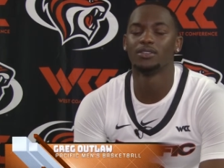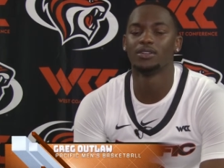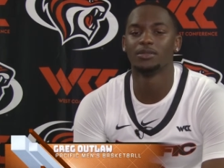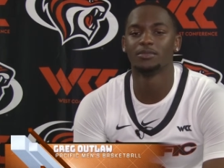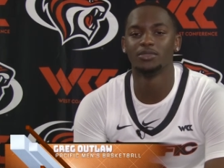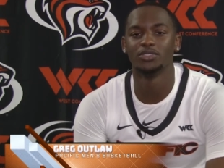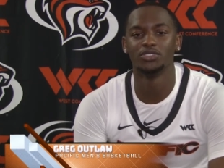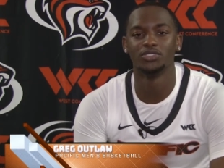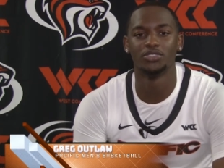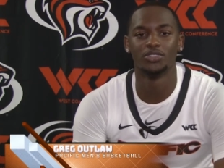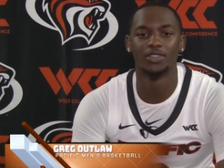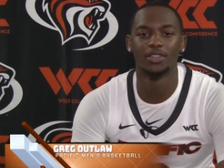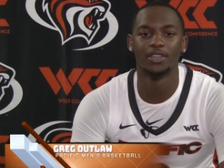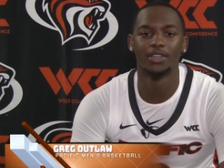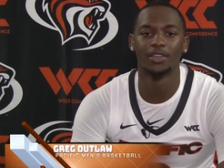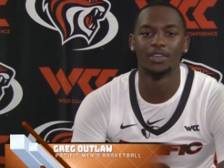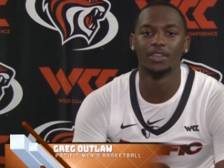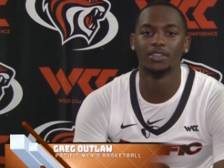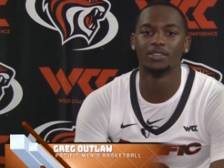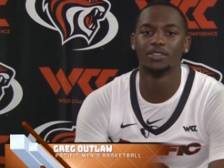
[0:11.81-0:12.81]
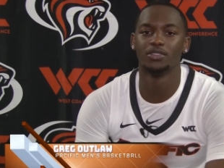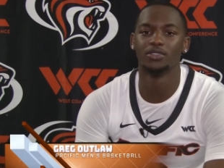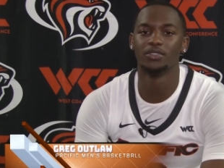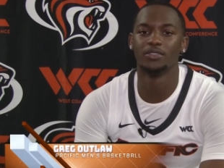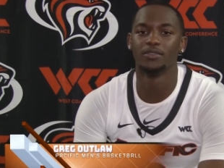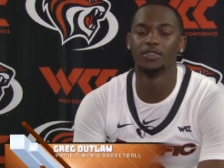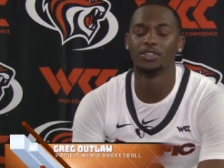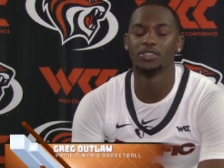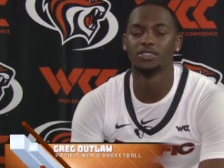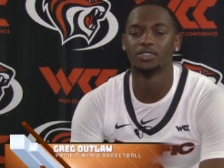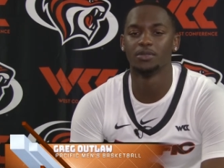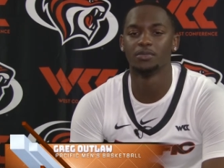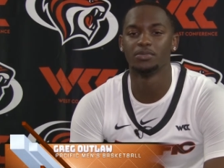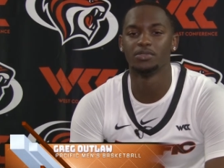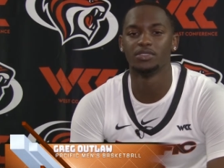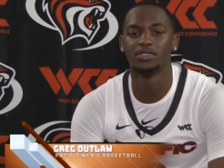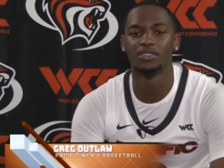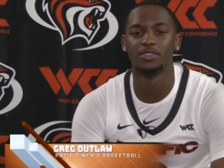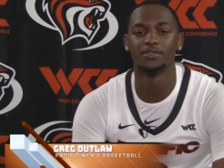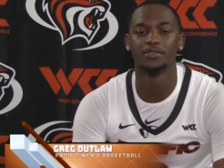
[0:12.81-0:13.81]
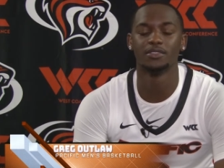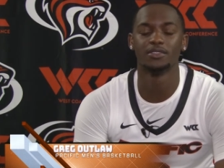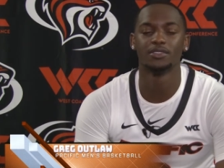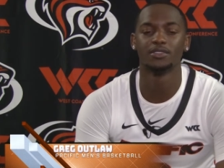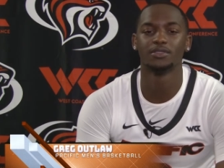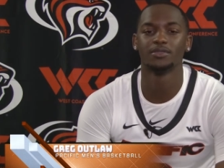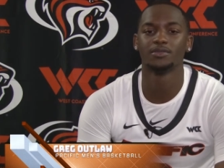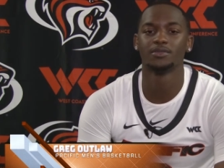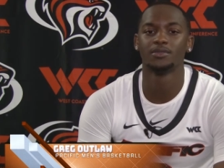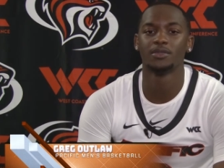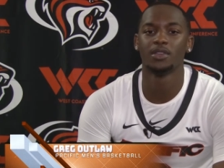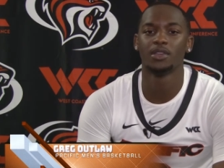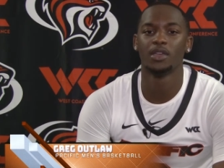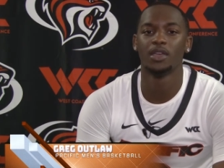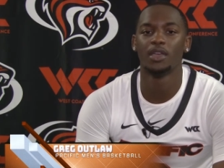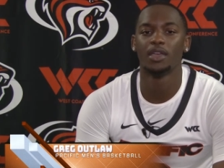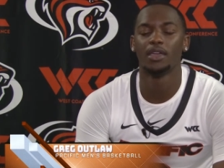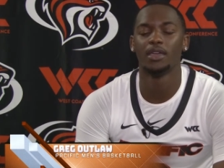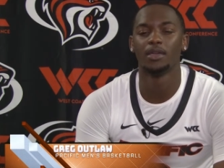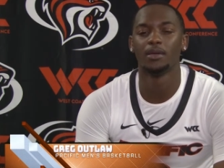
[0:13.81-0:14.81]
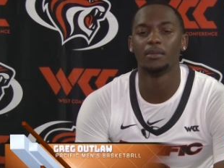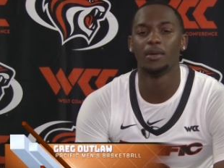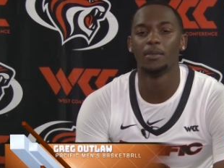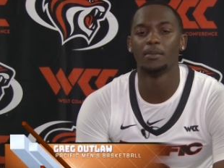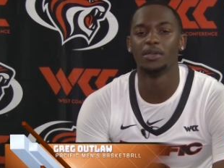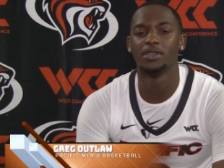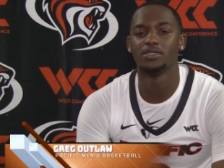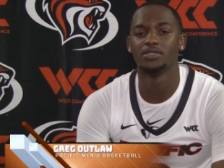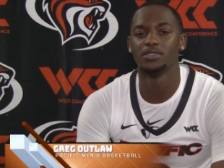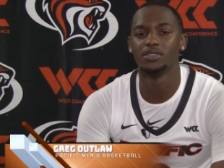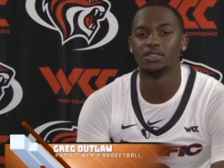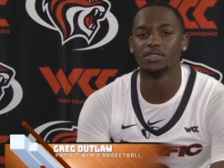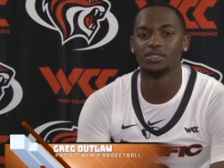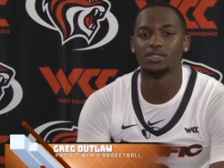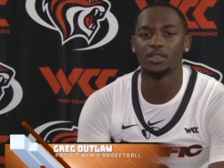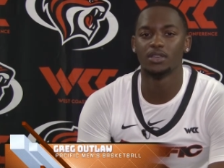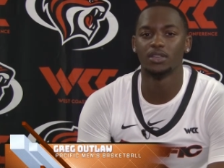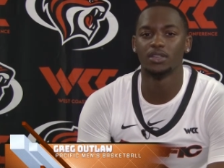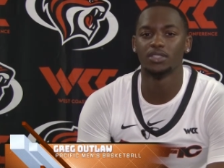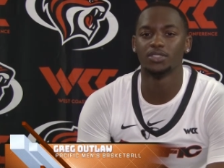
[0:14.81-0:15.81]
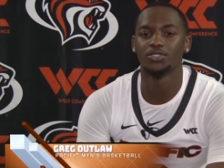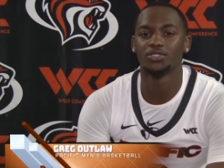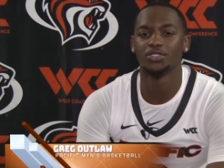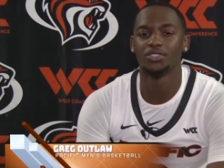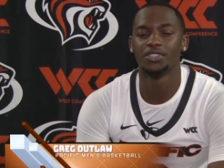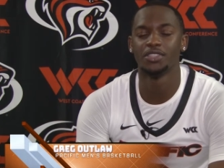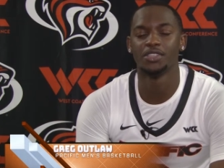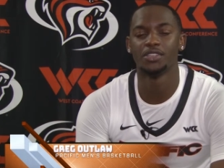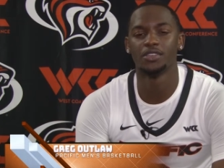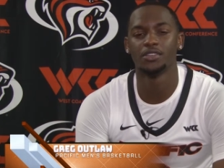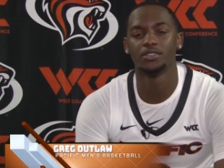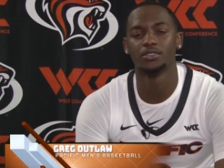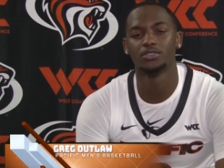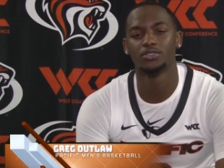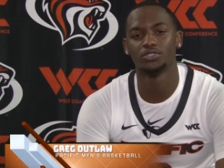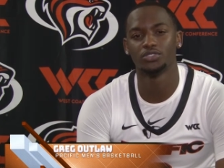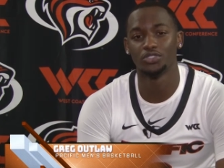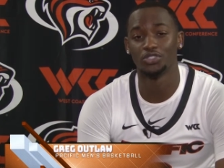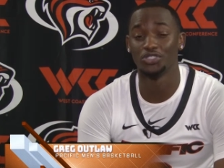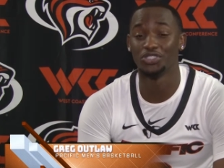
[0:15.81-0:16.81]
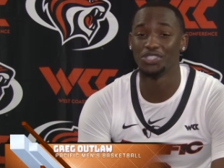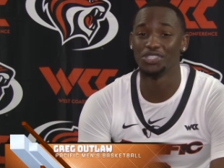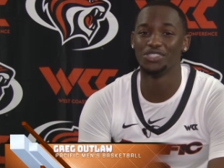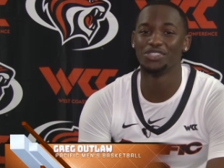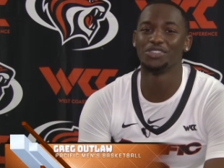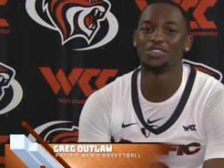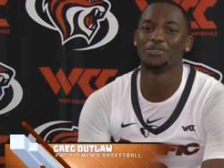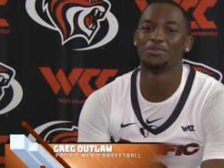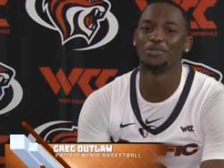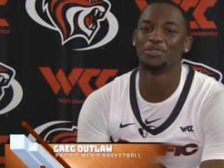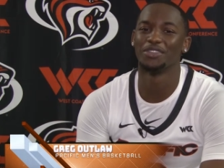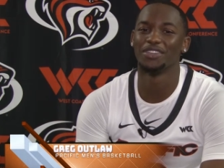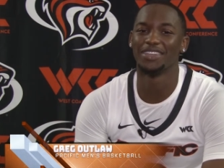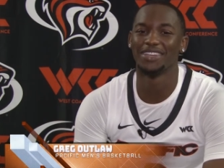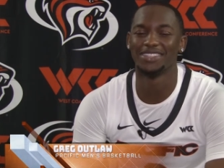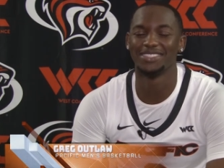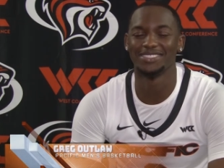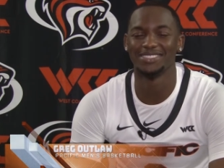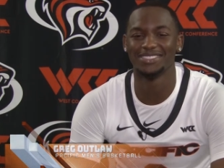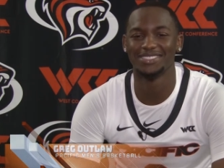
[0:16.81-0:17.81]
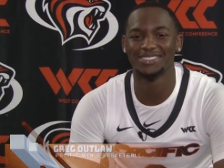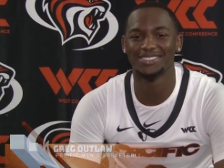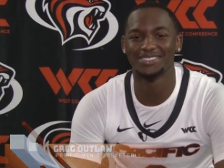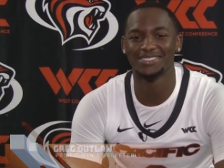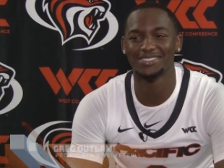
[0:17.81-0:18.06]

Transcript: I'm a junior here at the University of Pacific, and my major is uh, strategic, strategic communications.